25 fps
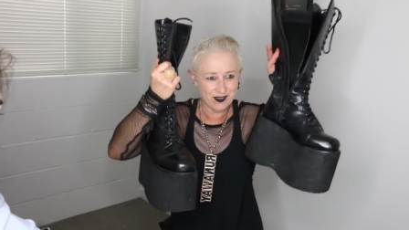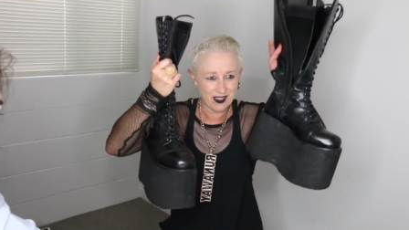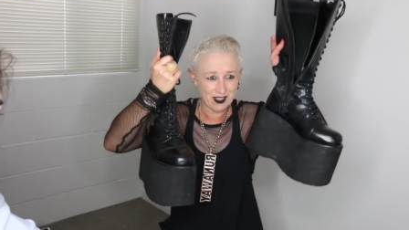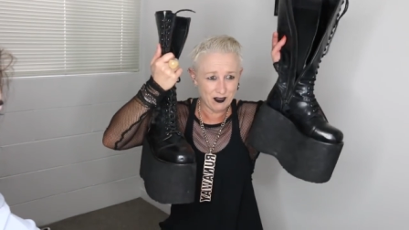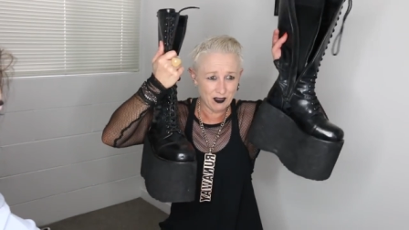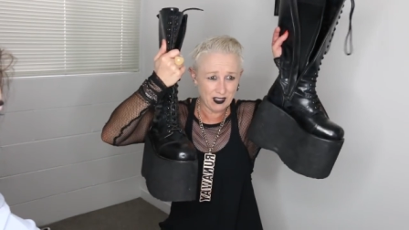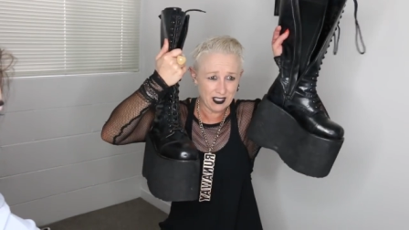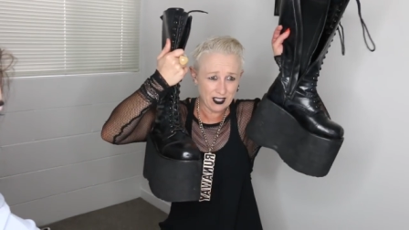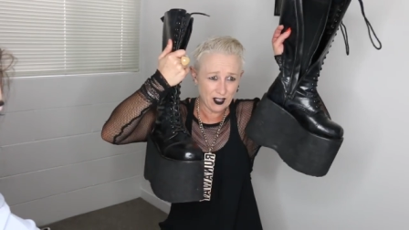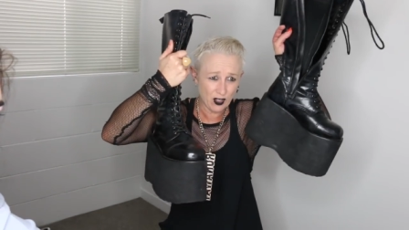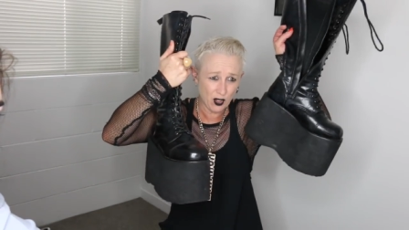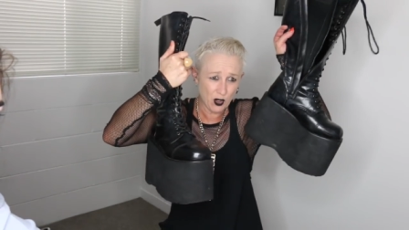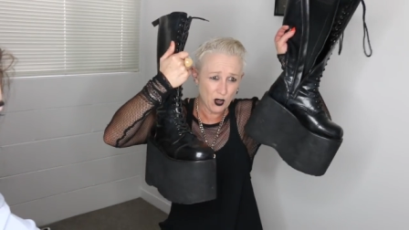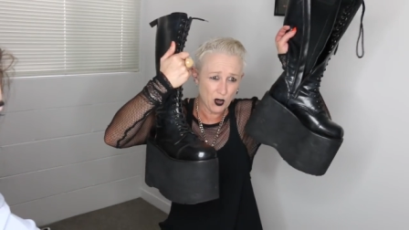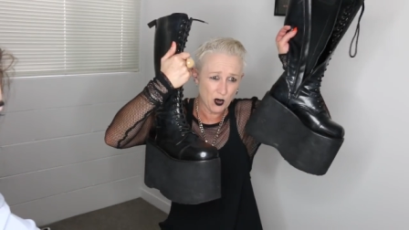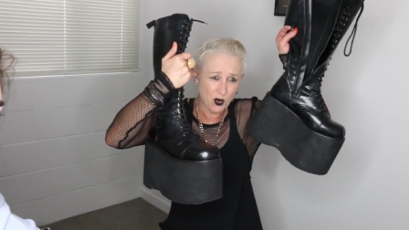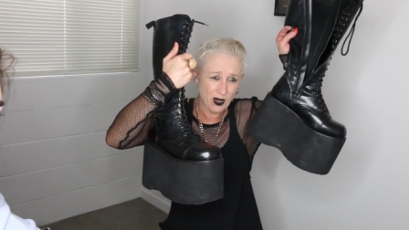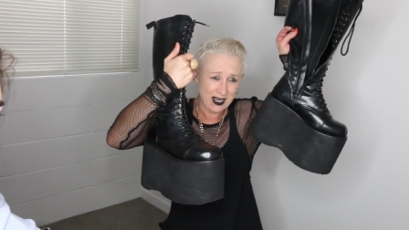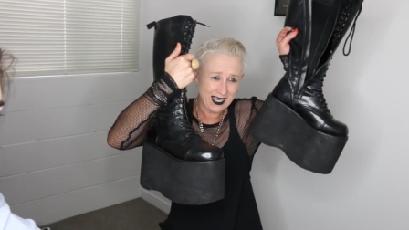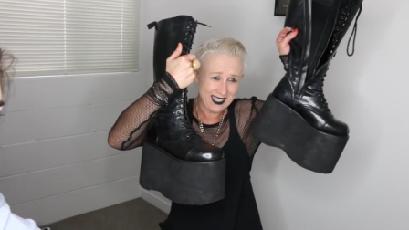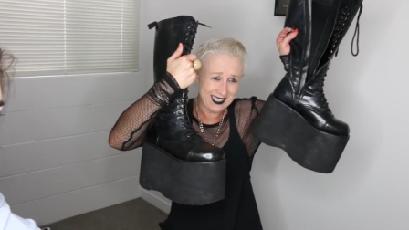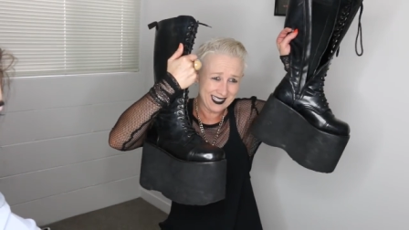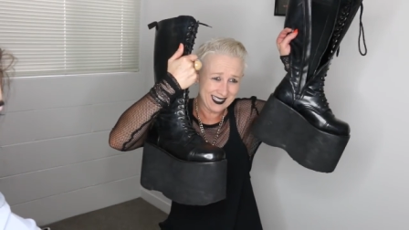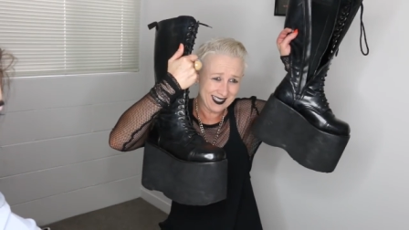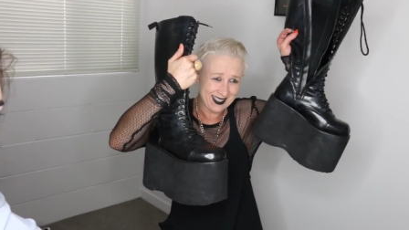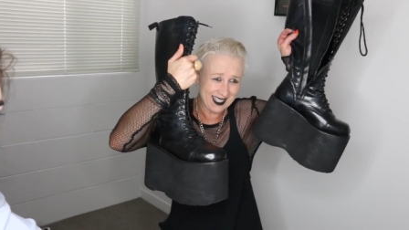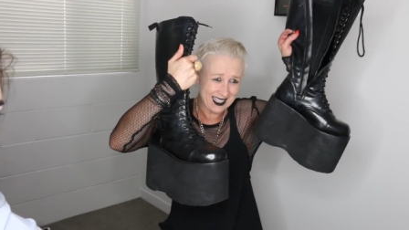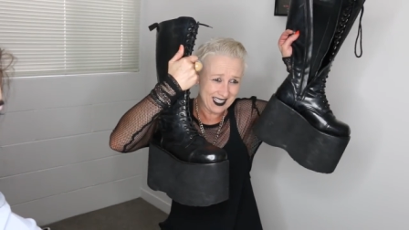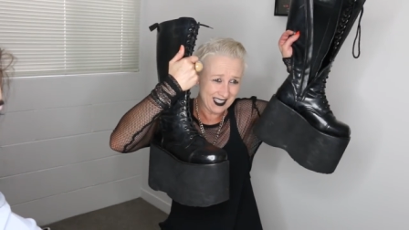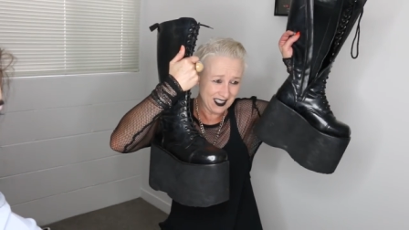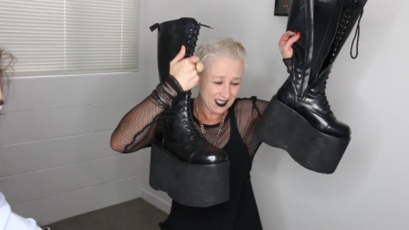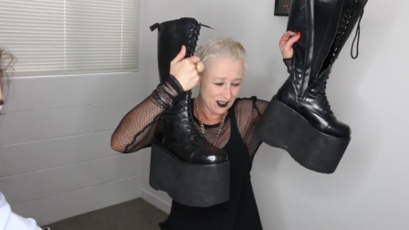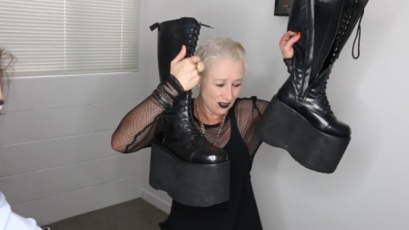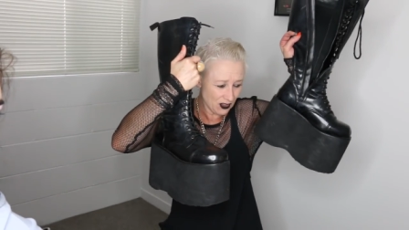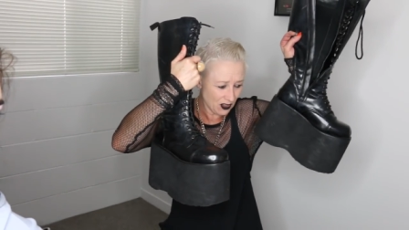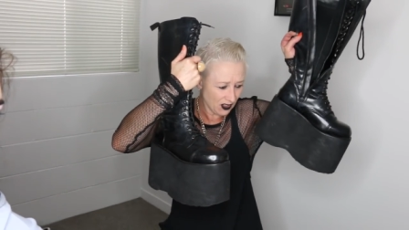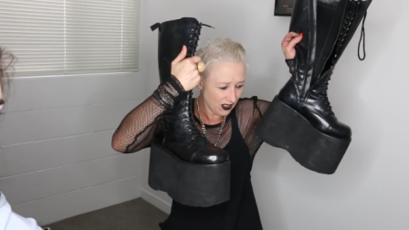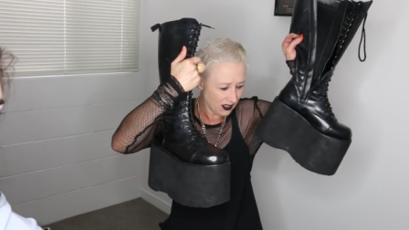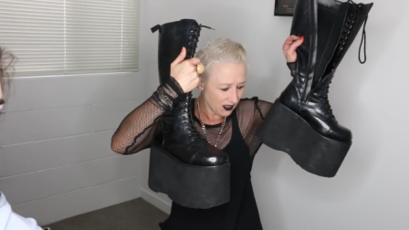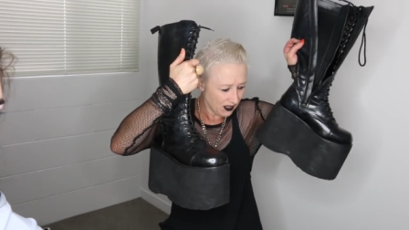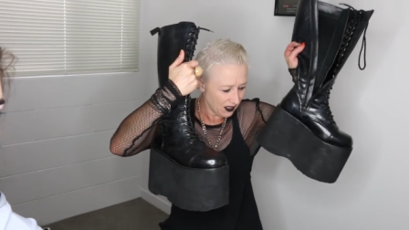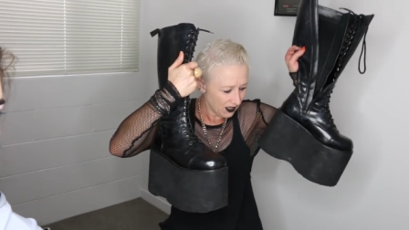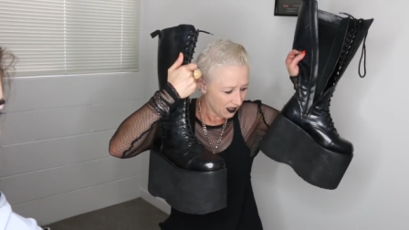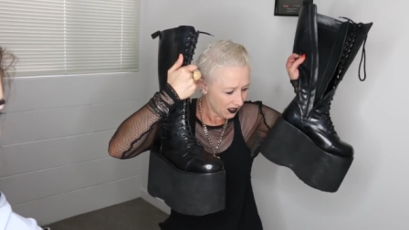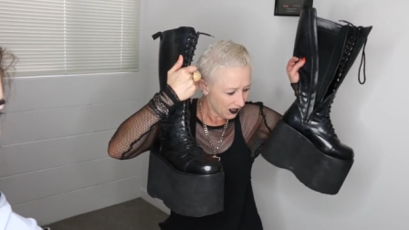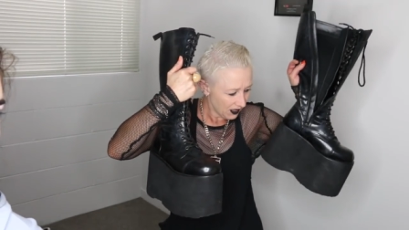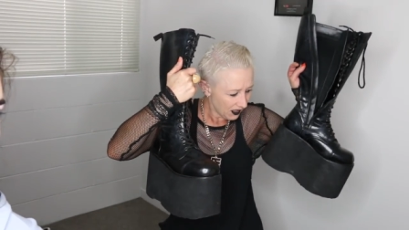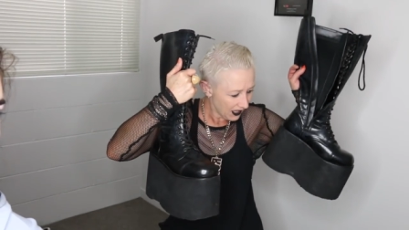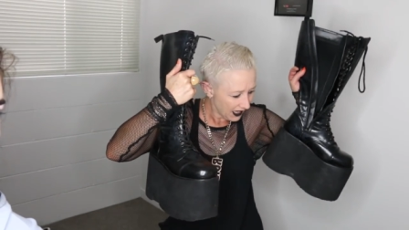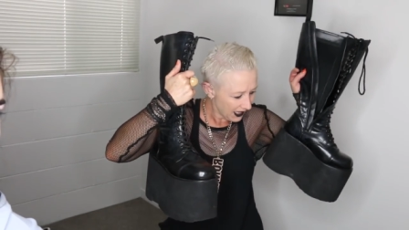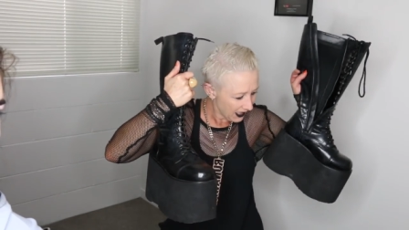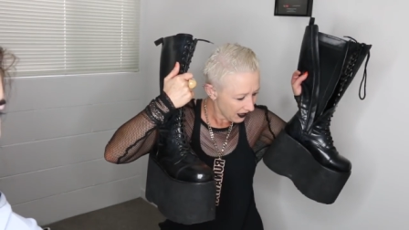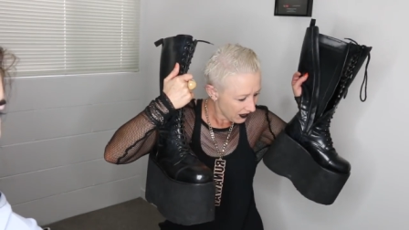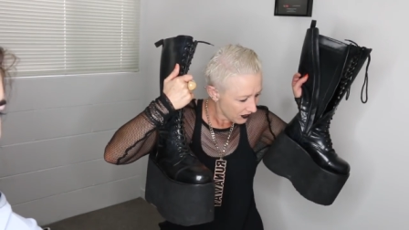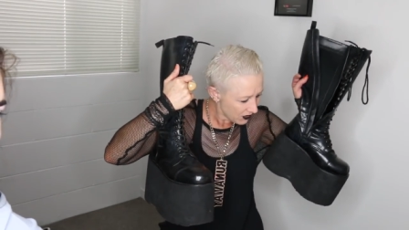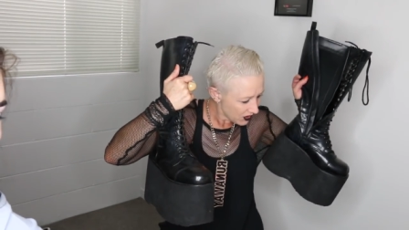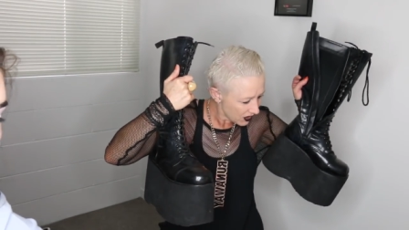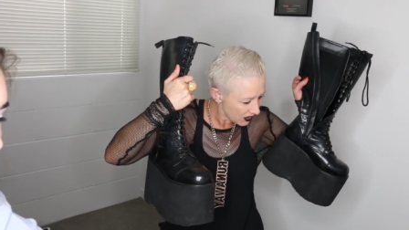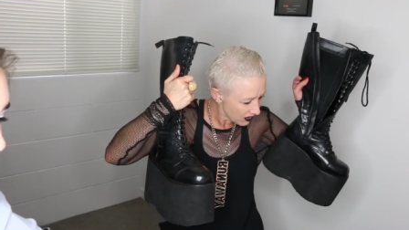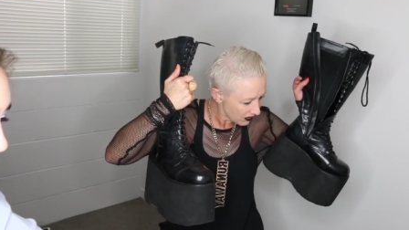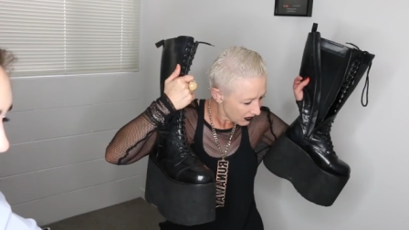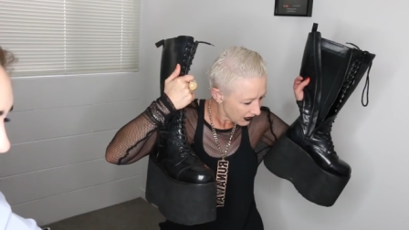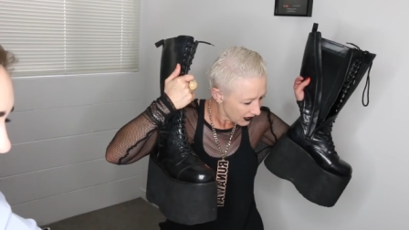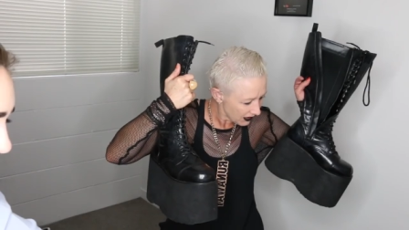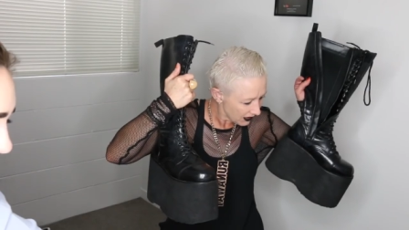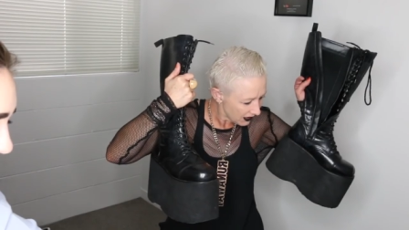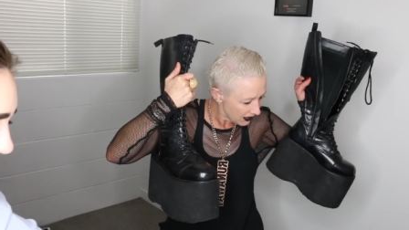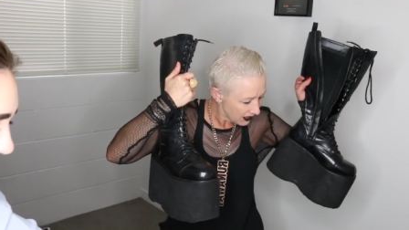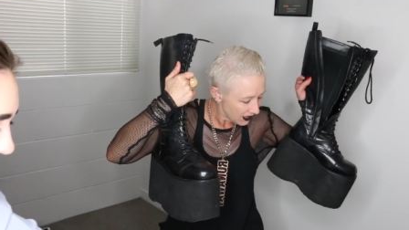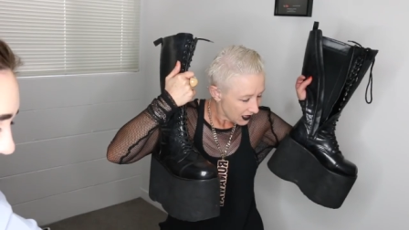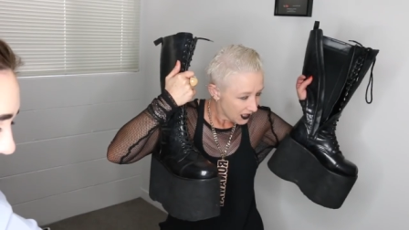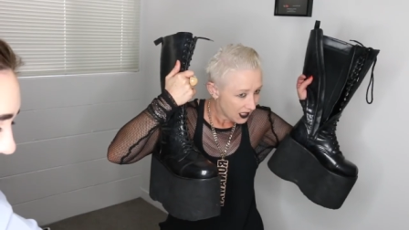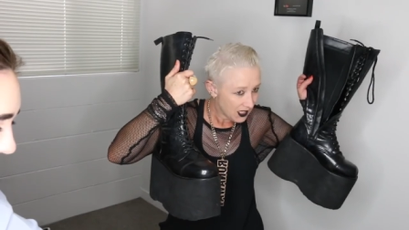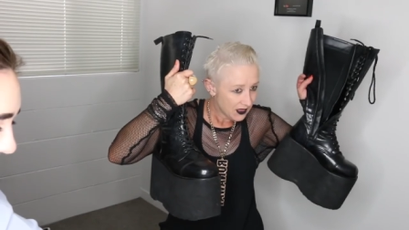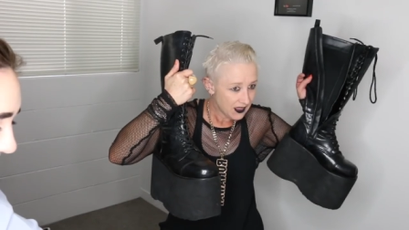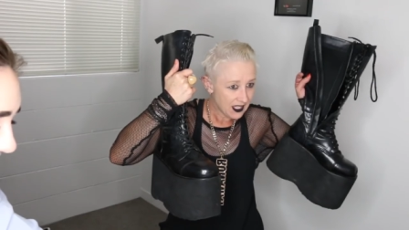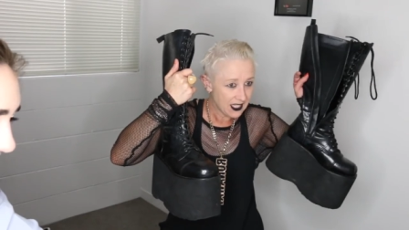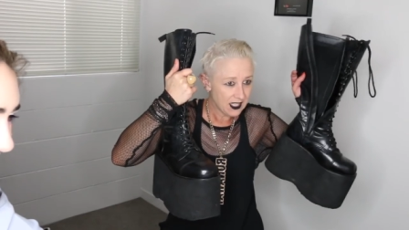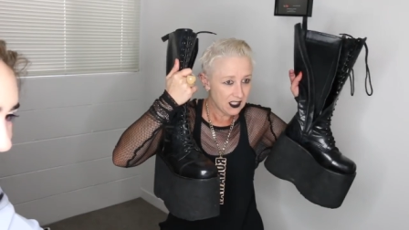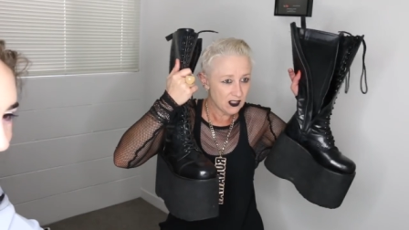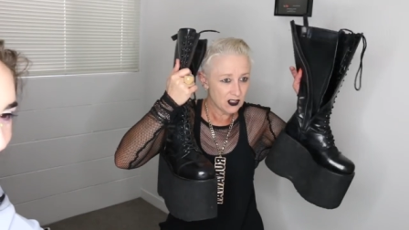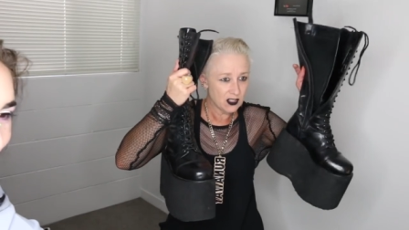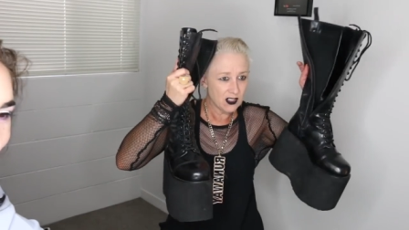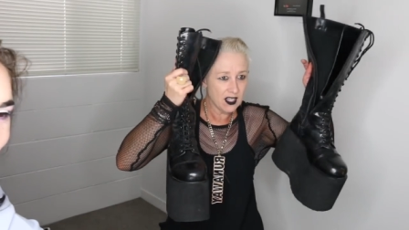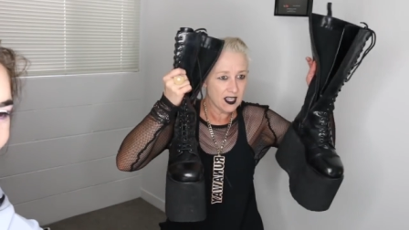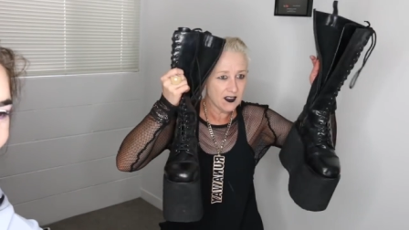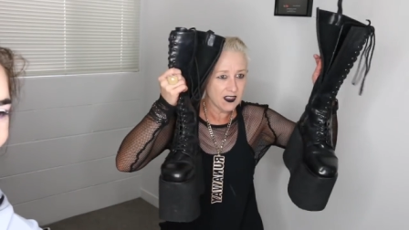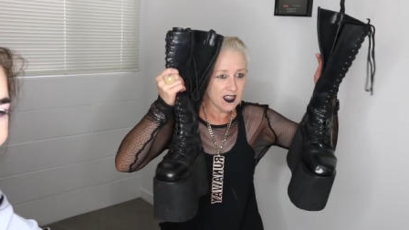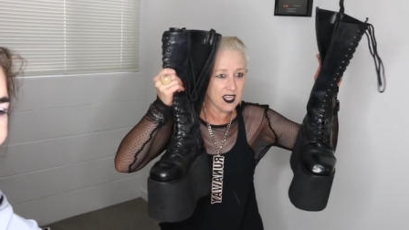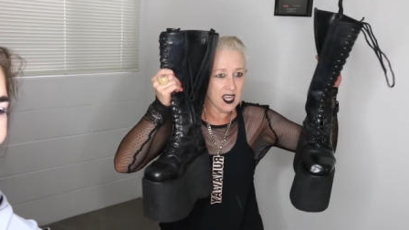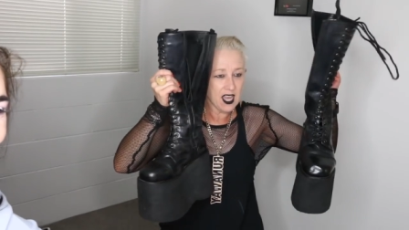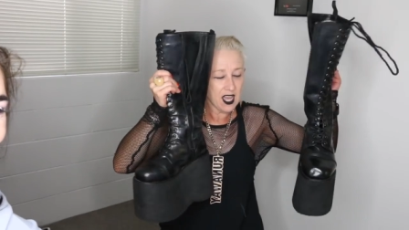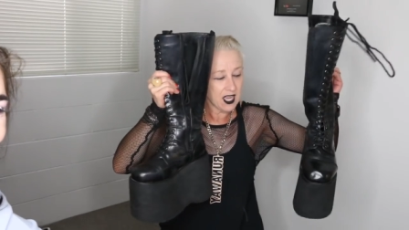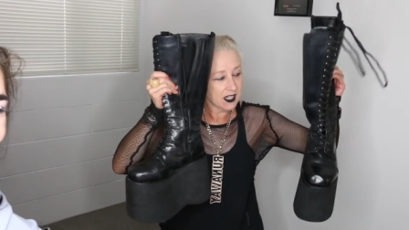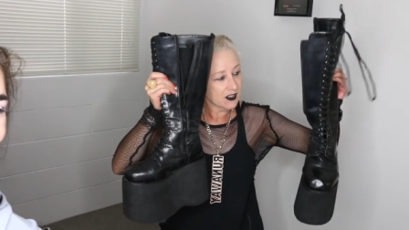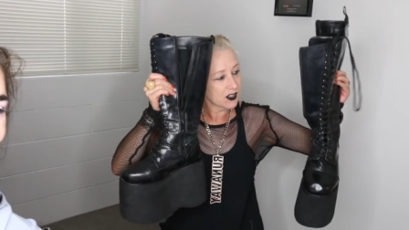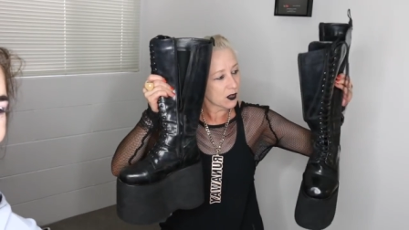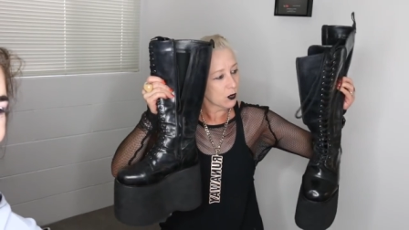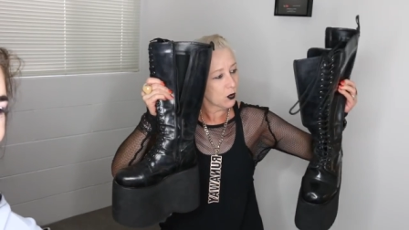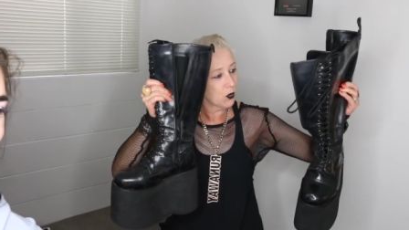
they're really cool and they look like, hello Jerry. They look like they're hard